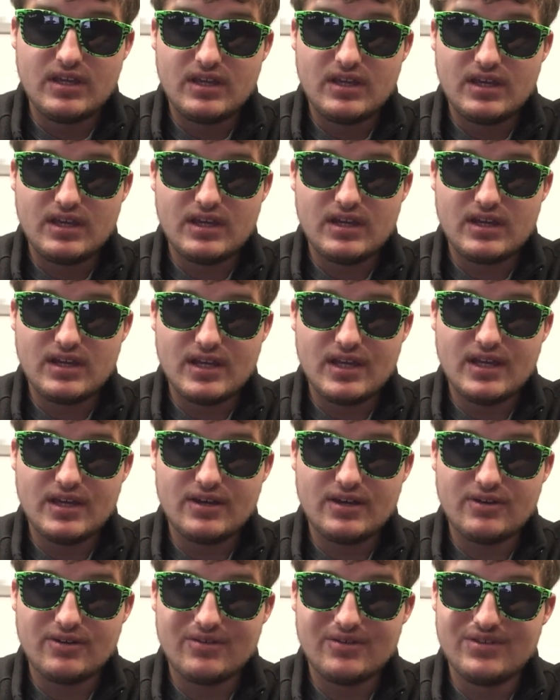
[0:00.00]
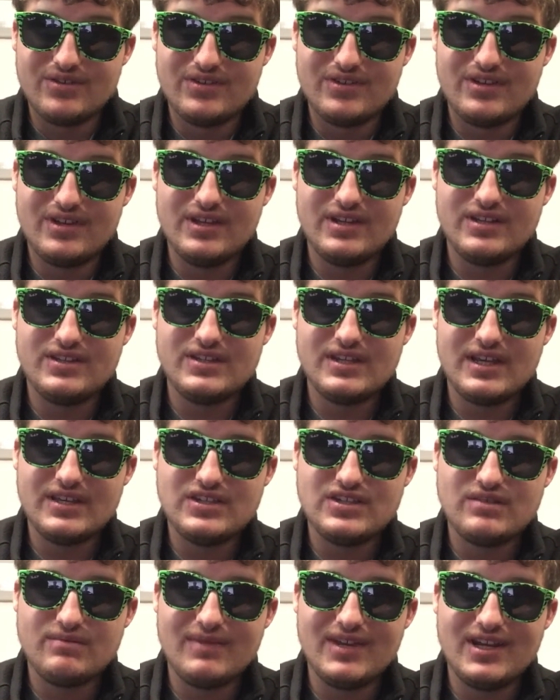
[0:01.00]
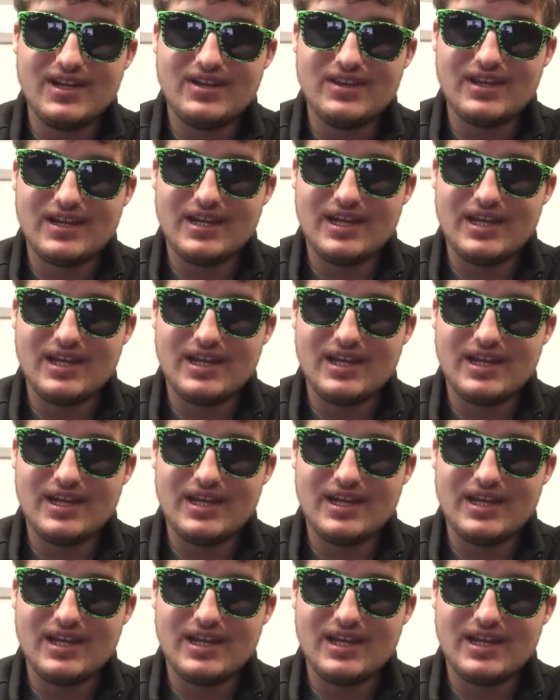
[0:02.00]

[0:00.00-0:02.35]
And now, it's estimated that